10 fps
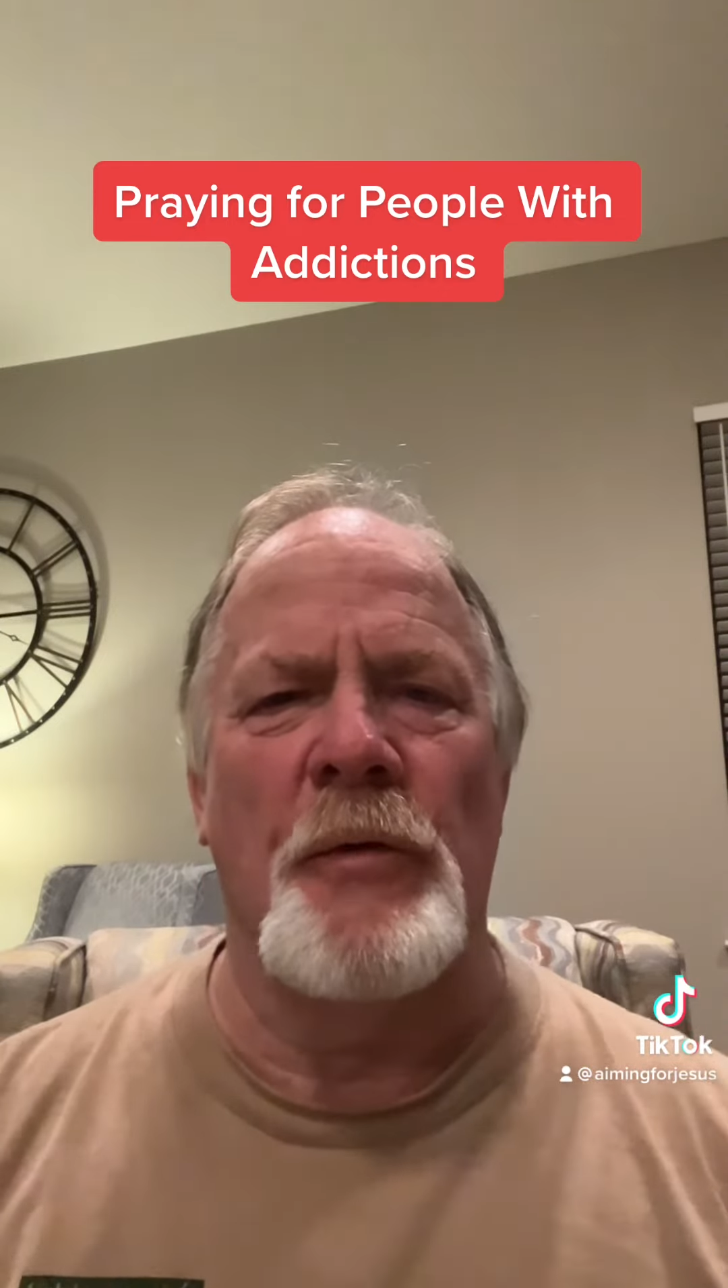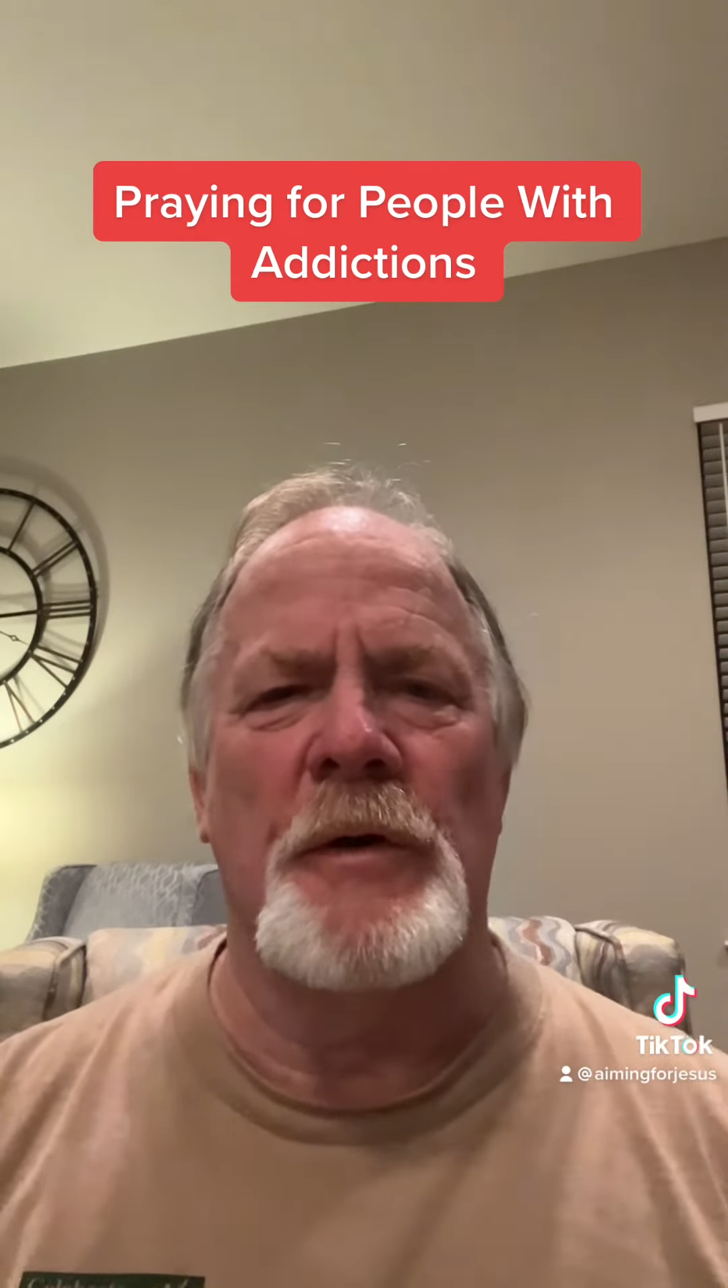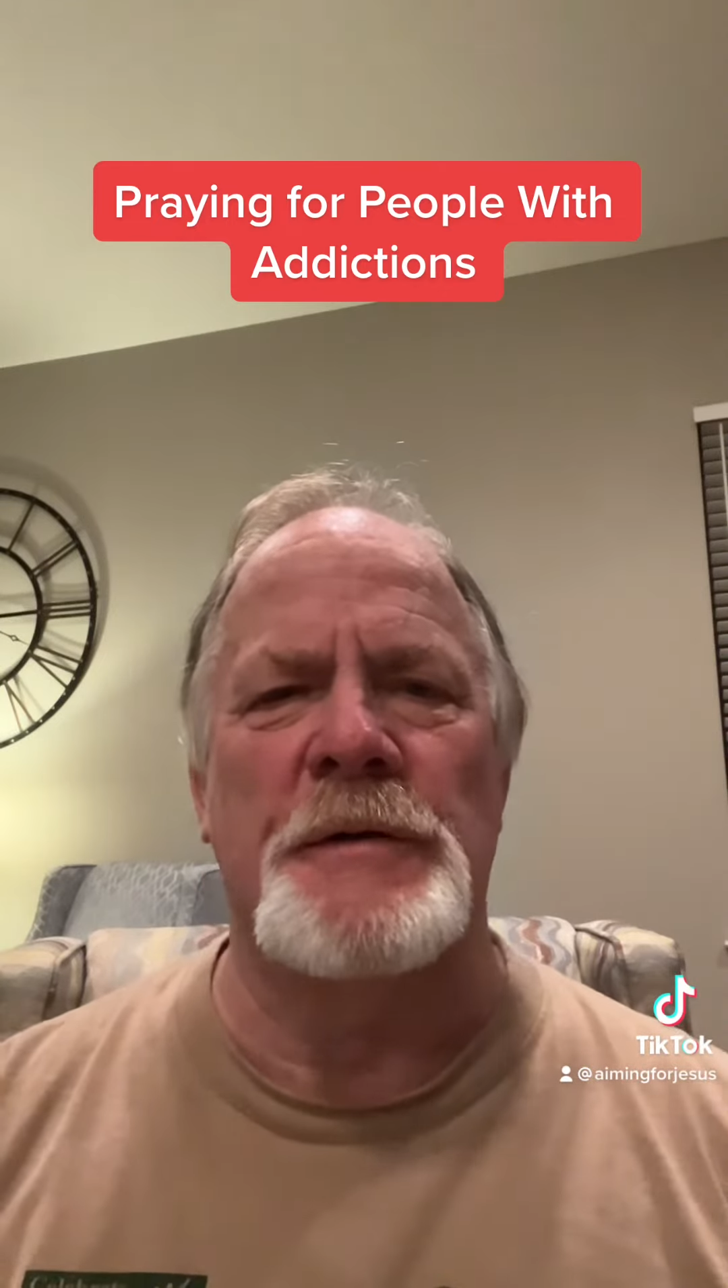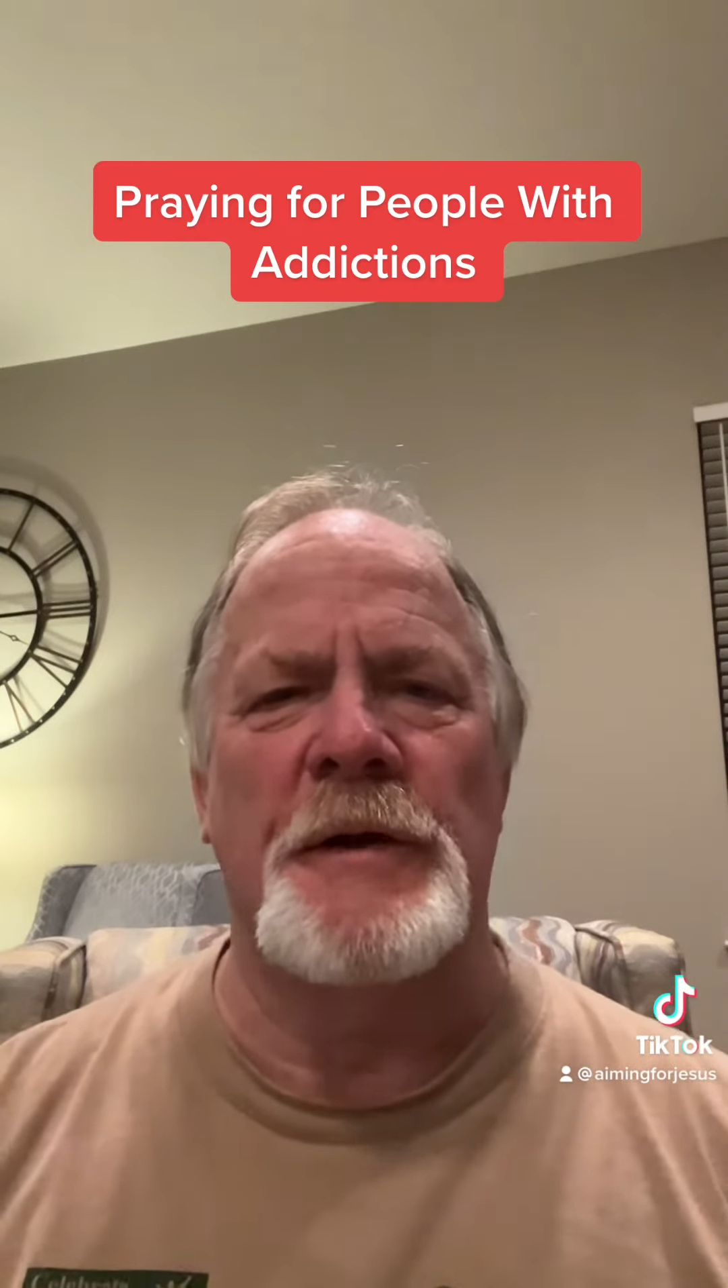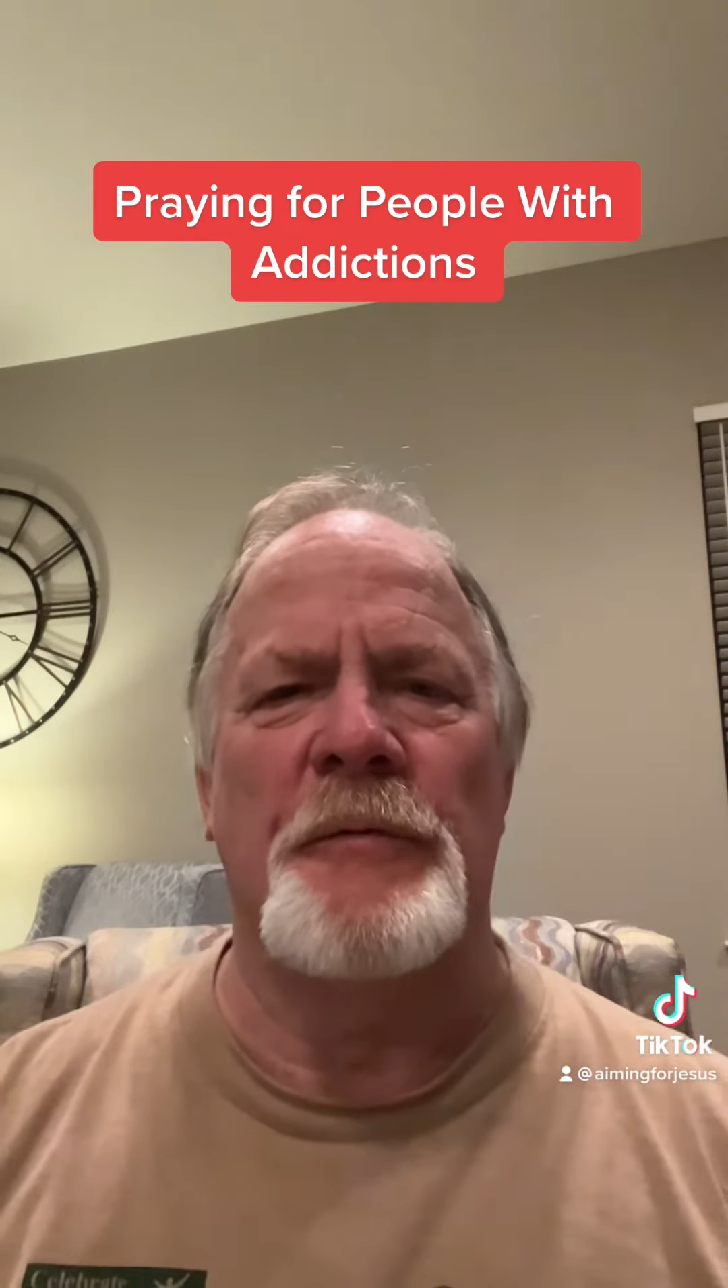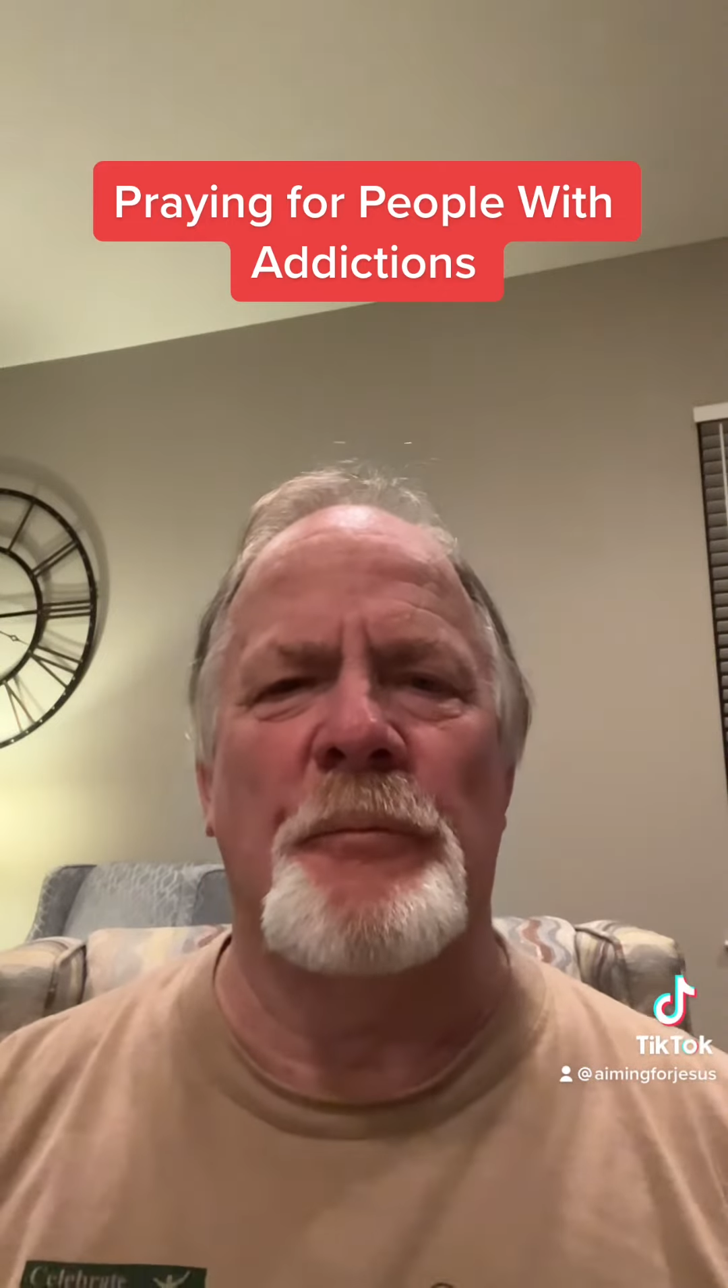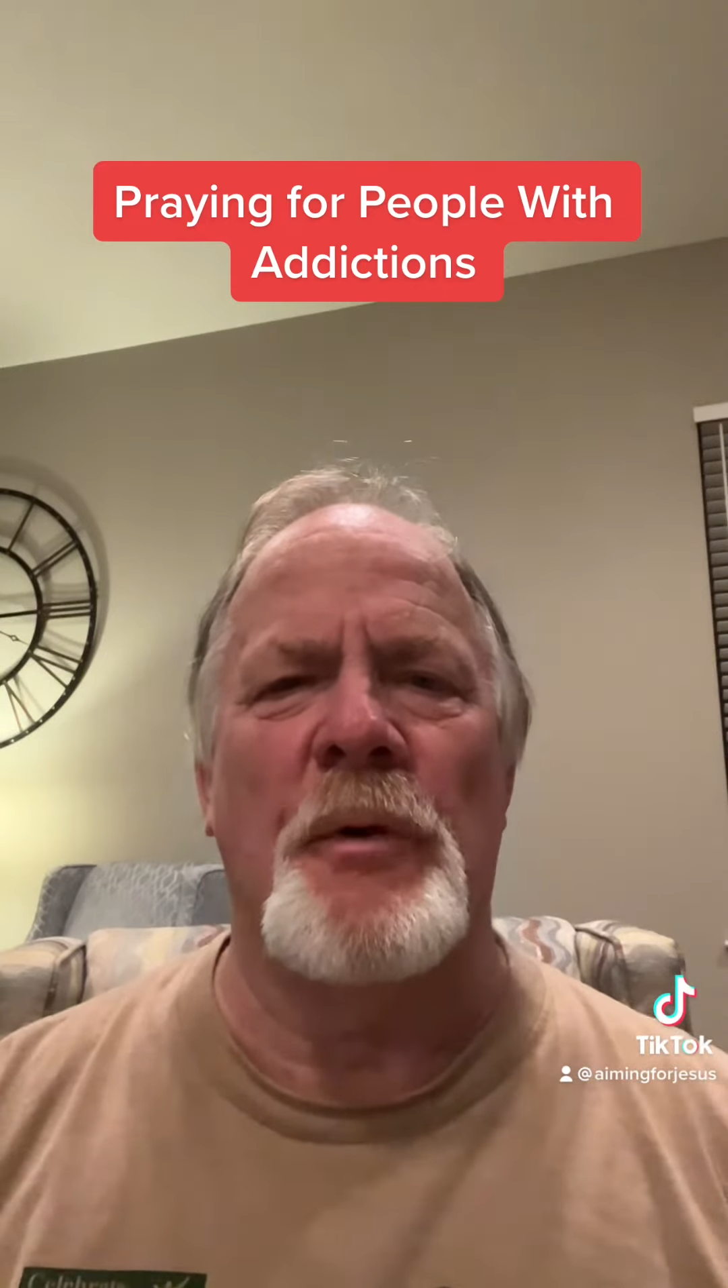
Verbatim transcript: us have